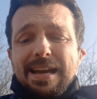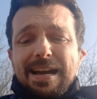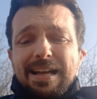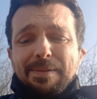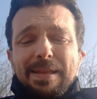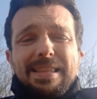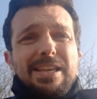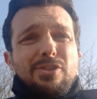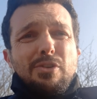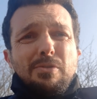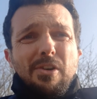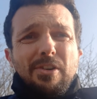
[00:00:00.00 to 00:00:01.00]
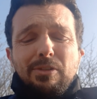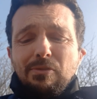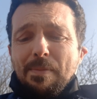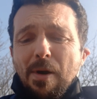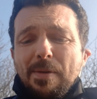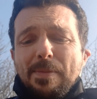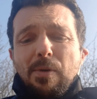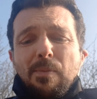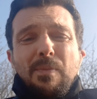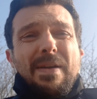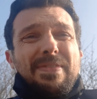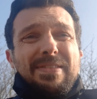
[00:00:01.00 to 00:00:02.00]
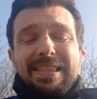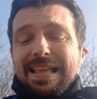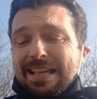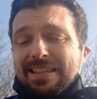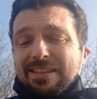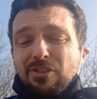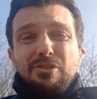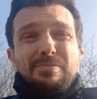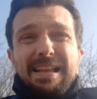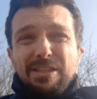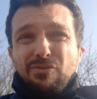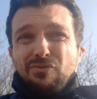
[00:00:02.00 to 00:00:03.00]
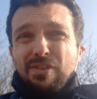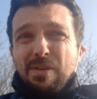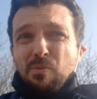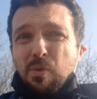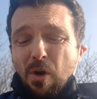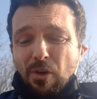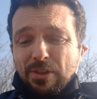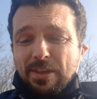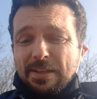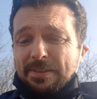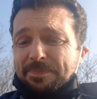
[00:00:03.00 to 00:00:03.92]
And I'm going to need you guys to remind me on when the last new legendary was.